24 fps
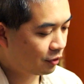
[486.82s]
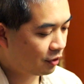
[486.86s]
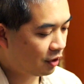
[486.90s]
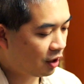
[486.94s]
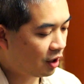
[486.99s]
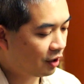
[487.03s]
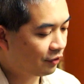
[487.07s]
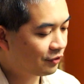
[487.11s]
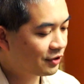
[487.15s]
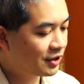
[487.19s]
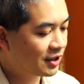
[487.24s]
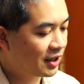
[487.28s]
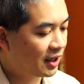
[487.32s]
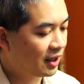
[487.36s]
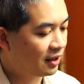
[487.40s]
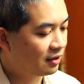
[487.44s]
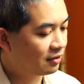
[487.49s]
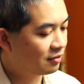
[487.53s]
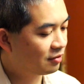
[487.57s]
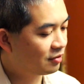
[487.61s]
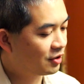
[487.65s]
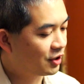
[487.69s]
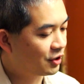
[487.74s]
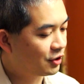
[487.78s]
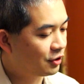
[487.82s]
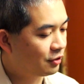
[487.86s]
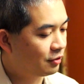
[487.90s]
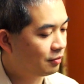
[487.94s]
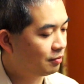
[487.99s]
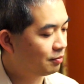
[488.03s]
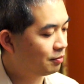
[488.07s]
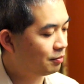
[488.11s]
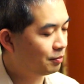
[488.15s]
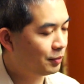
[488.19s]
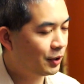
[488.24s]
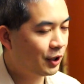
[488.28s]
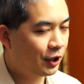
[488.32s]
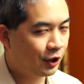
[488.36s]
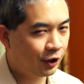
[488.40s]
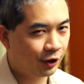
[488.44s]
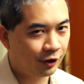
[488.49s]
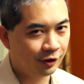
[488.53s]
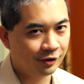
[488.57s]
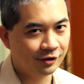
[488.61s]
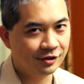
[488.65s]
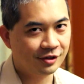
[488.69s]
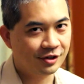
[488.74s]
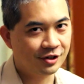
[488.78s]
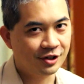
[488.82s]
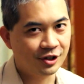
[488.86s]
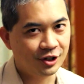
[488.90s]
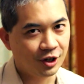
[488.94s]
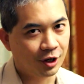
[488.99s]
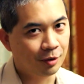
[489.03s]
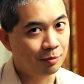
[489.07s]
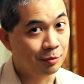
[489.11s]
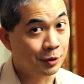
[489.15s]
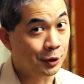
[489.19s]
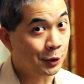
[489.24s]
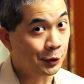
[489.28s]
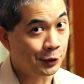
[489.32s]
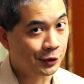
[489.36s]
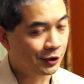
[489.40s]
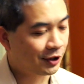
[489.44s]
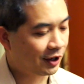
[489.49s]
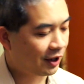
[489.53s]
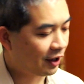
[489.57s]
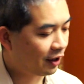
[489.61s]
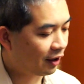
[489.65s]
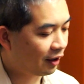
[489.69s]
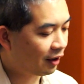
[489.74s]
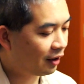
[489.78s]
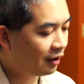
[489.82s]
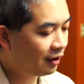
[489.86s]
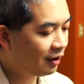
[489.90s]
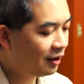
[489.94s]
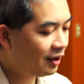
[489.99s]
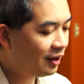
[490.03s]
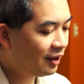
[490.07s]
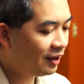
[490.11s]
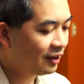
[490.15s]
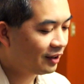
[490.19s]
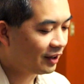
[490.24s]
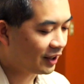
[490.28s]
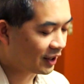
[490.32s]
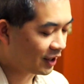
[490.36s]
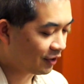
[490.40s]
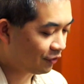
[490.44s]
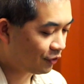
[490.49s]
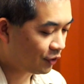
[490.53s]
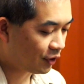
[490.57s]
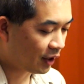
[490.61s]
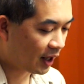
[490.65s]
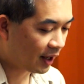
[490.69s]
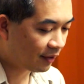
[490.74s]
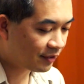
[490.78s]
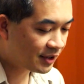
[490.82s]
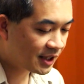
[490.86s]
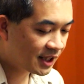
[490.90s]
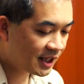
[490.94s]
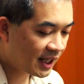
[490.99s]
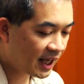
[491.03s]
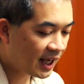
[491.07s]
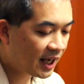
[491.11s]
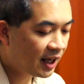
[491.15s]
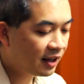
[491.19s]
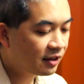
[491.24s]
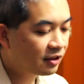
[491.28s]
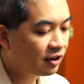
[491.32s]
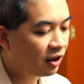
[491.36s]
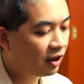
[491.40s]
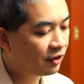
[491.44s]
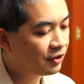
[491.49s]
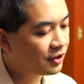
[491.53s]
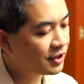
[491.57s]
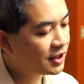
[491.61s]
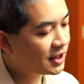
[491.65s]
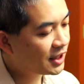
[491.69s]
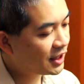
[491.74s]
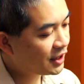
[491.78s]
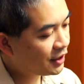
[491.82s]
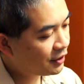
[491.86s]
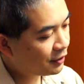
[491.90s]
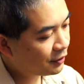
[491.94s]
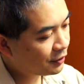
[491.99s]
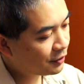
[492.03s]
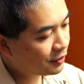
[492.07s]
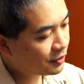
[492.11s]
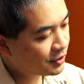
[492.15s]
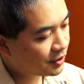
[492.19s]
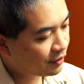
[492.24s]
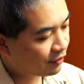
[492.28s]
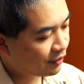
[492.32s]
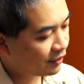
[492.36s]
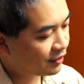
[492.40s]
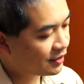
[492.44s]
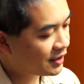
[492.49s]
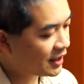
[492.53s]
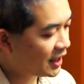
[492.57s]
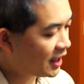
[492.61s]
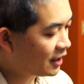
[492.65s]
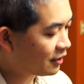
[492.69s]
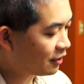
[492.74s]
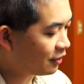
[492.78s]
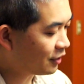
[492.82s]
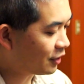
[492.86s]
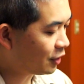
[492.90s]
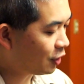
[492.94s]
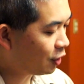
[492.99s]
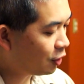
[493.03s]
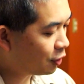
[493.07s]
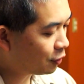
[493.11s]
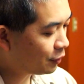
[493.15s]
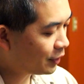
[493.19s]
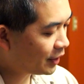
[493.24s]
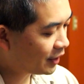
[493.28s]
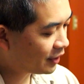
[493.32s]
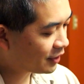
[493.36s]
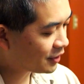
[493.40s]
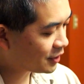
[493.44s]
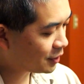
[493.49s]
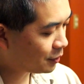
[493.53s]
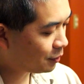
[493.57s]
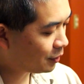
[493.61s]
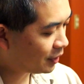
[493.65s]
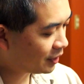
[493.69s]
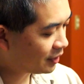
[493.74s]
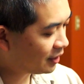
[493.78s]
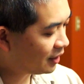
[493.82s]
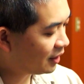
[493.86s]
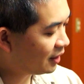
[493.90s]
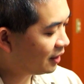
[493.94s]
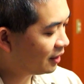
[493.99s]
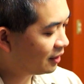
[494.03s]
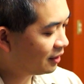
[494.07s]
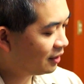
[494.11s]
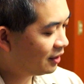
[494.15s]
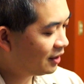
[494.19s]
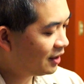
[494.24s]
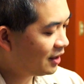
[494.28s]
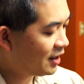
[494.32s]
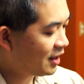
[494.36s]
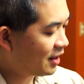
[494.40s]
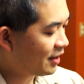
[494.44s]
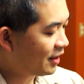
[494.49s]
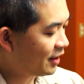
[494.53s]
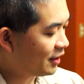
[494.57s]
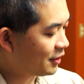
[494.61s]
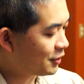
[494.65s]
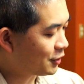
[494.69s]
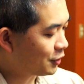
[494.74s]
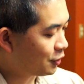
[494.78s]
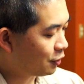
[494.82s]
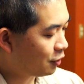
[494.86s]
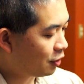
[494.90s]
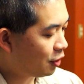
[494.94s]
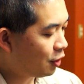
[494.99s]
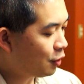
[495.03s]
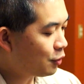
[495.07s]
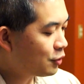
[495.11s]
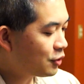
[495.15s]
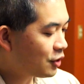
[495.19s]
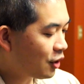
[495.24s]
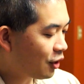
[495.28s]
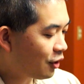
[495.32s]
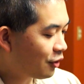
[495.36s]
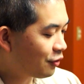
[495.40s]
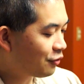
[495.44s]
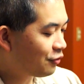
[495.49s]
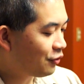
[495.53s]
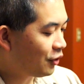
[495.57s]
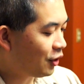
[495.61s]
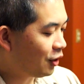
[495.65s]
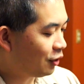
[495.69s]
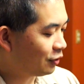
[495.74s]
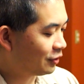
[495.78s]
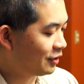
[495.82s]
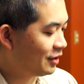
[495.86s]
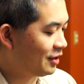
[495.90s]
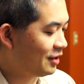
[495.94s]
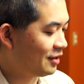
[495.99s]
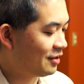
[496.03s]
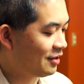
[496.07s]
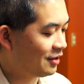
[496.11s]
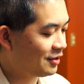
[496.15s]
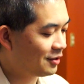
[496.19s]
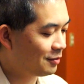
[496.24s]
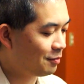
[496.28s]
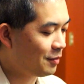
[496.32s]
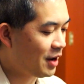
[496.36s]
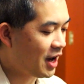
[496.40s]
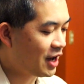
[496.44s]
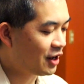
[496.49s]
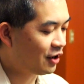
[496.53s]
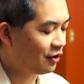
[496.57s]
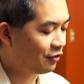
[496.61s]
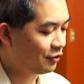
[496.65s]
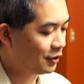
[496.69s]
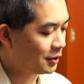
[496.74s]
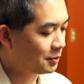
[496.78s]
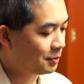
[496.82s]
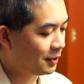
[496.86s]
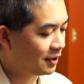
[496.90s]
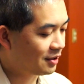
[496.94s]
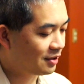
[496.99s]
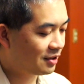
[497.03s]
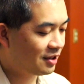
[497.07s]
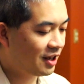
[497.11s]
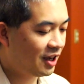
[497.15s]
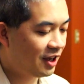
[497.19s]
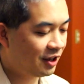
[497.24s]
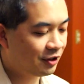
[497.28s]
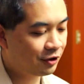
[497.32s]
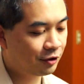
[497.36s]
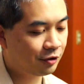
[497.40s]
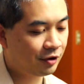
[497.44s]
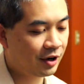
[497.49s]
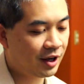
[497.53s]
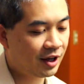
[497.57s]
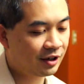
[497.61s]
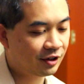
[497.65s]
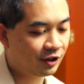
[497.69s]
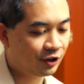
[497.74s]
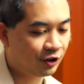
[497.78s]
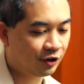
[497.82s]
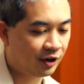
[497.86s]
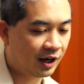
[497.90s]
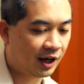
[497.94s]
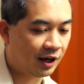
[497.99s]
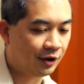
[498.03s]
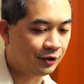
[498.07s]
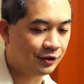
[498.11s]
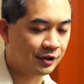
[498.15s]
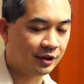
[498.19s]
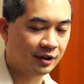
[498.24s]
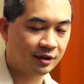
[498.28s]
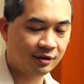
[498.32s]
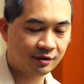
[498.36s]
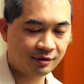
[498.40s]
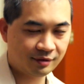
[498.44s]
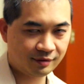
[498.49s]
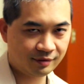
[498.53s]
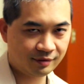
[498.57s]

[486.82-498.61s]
offset just pure dumb user error. Like if you have sand on the seals, if you have sand on the O-rings and whatnot, that is your own darn fault, and it doesn't matter if you spent 10 grand on your housing,